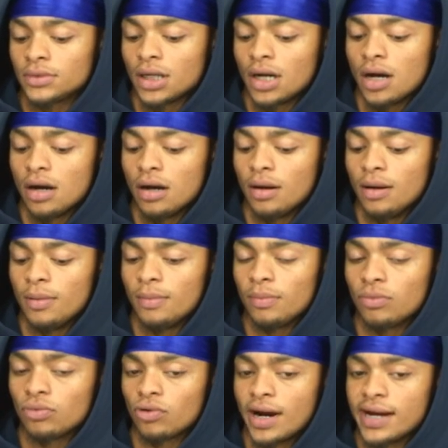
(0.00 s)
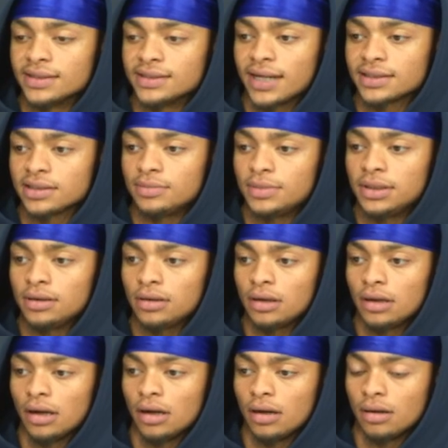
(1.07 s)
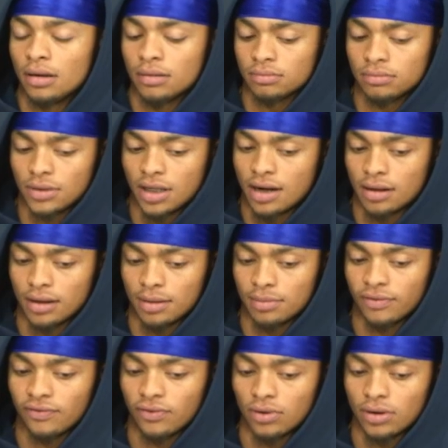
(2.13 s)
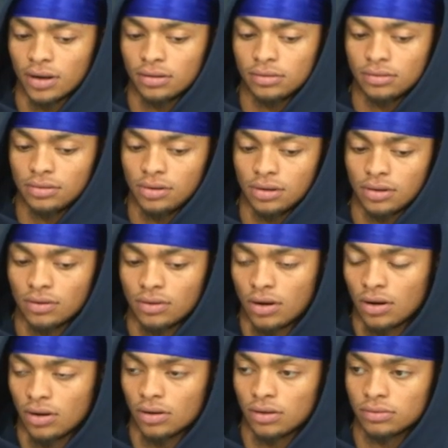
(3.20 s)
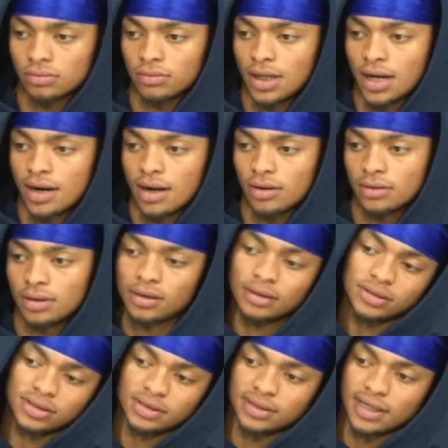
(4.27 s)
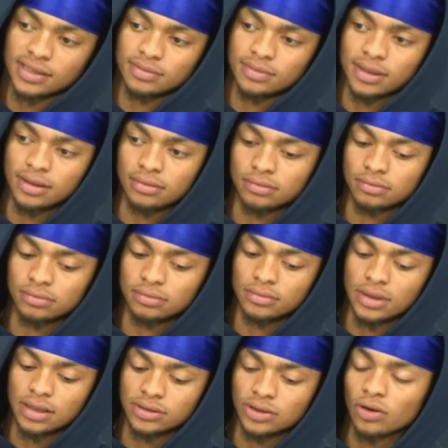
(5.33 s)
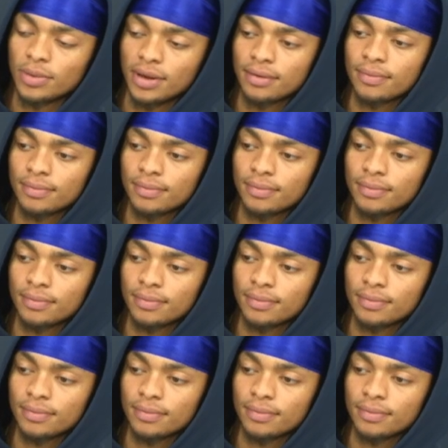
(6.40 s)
Ryan texted me, kind of like before it, all got out, and he just texted me and told me.